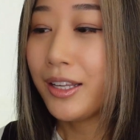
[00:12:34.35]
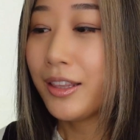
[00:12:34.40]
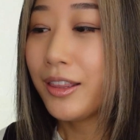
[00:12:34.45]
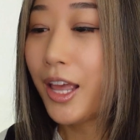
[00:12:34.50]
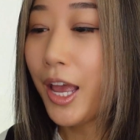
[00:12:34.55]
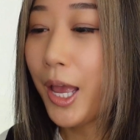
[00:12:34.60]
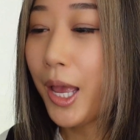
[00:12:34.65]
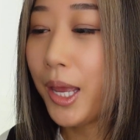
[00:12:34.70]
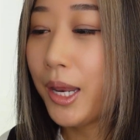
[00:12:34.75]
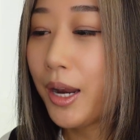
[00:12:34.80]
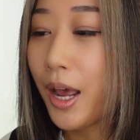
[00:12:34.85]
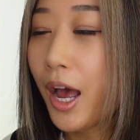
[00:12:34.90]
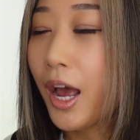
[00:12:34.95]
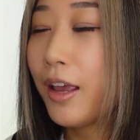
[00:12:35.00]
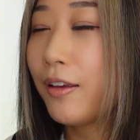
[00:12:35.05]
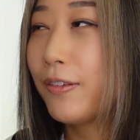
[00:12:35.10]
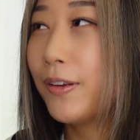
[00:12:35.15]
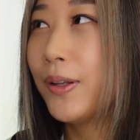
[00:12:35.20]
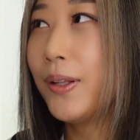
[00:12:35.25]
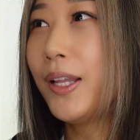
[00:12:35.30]
then I
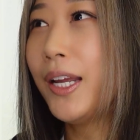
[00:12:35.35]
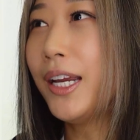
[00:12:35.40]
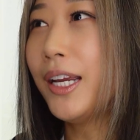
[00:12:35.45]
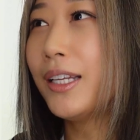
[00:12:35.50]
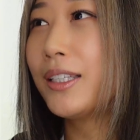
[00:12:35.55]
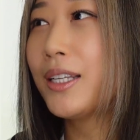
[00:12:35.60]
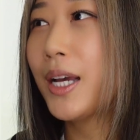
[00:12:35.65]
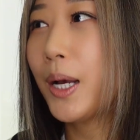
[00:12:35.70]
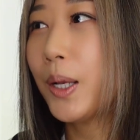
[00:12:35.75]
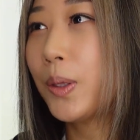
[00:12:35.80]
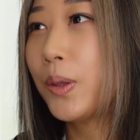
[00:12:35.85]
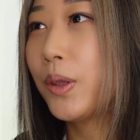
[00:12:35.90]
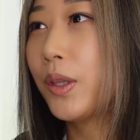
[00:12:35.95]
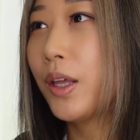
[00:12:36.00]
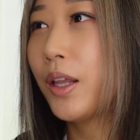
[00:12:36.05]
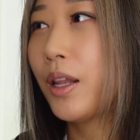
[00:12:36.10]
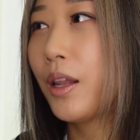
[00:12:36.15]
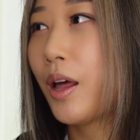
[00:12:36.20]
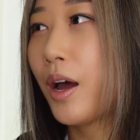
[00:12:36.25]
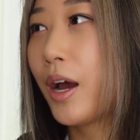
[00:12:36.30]
feel like down
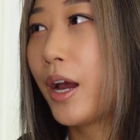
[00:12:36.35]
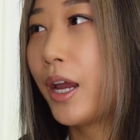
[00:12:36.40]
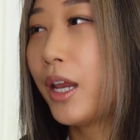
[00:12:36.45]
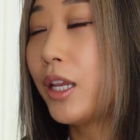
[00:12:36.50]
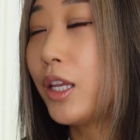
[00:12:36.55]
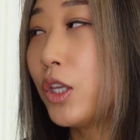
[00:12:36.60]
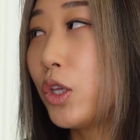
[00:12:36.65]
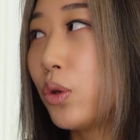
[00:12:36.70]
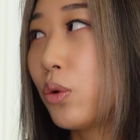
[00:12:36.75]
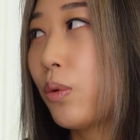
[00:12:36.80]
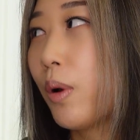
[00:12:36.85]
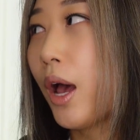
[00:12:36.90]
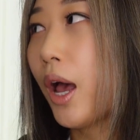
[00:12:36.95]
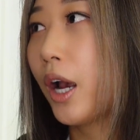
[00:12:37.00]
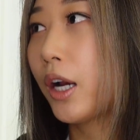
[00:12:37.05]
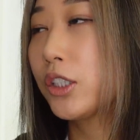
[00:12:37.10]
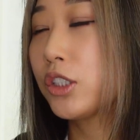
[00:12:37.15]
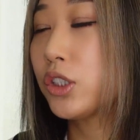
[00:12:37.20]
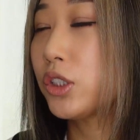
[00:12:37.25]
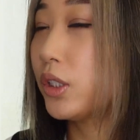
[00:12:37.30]
the line, you
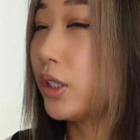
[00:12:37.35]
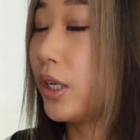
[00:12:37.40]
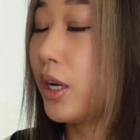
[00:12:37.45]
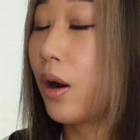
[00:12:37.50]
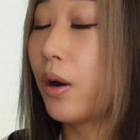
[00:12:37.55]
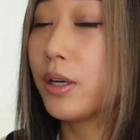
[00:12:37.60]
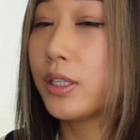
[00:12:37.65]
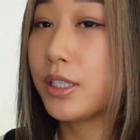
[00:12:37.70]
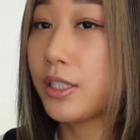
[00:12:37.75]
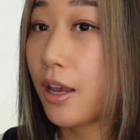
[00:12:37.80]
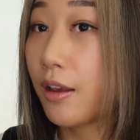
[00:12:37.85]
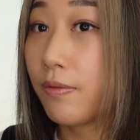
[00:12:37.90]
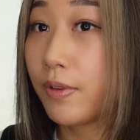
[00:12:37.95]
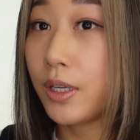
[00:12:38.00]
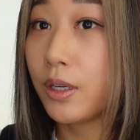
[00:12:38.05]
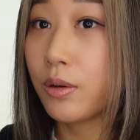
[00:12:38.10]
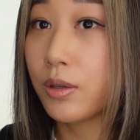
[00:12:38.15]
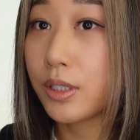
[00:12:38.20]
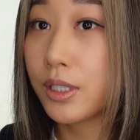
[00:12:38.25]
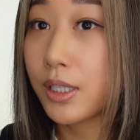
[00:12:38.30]
actually are
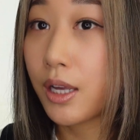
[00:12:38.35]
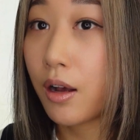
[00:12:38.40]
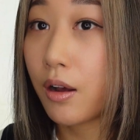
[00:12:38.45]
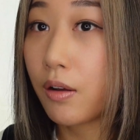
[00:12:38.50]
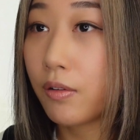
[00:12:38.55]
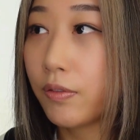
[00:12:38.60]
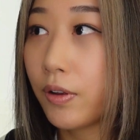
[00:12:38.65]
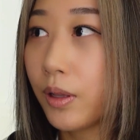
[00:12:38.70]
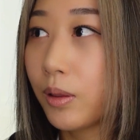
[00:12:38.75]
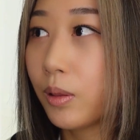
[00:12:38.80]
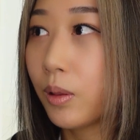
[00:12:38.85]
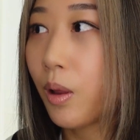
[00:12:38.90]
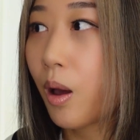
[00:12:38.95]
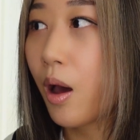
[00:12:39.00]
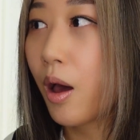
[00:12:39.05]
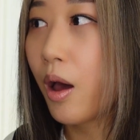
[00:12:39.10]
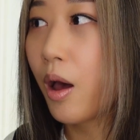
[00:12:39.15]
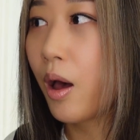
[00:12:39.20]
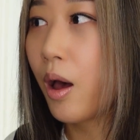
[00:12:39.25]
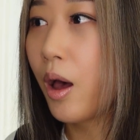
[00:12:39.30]
saving yourself a
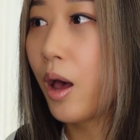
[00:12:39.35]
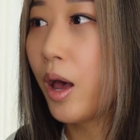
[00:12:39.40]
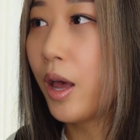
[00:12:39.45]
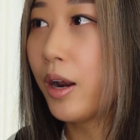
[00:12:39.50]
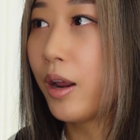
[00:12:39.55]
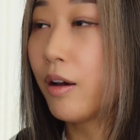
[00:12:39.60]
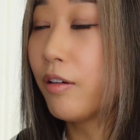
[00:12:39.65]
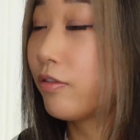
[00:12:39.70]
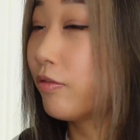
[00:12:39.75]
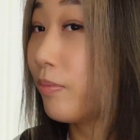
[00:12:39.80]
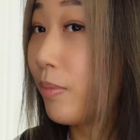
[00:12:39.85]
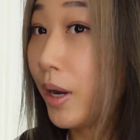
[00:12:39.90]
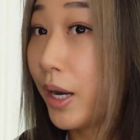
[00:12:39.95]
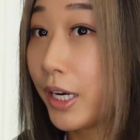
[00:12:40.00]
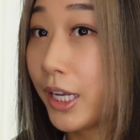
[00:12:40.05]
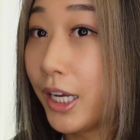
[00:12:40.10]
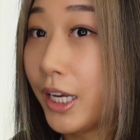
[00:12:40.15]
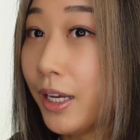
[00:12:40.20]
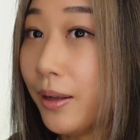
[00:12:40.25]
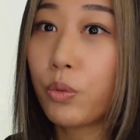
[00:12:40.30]
lot of
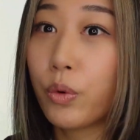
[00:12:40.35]
money.